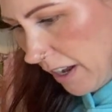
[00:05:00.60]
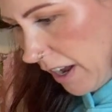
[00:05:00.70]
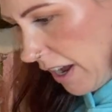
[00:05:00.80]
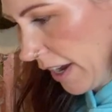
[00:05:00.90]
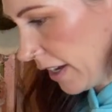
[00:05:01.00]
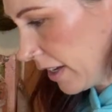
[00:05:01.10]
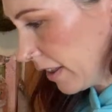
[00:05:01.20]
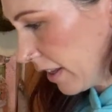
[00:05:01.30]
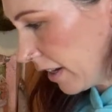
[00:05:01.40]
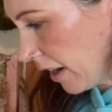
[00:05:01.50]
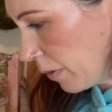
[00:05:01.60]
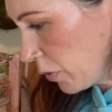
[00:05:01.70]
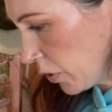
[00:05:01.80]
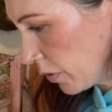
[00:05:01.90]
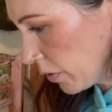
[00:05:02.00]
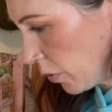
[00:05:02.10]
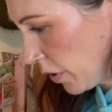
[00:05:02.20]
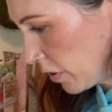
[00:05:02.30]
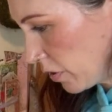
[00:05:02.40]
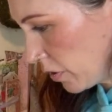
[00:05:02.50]
I think I'm just
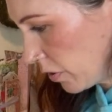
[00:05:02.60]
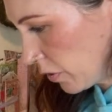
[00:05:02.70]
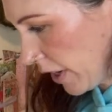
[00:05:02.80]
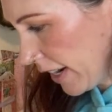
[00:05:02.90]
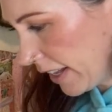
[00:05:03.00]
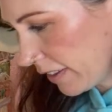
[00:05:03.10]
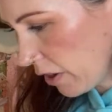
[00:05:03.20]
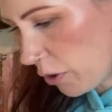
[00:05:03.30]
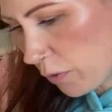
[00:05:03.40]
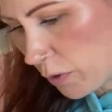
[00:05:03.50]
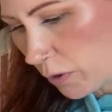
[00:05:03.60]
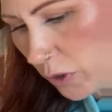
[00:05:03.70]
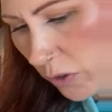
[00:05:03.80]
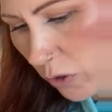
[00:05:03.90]
going to, and hello, if you're just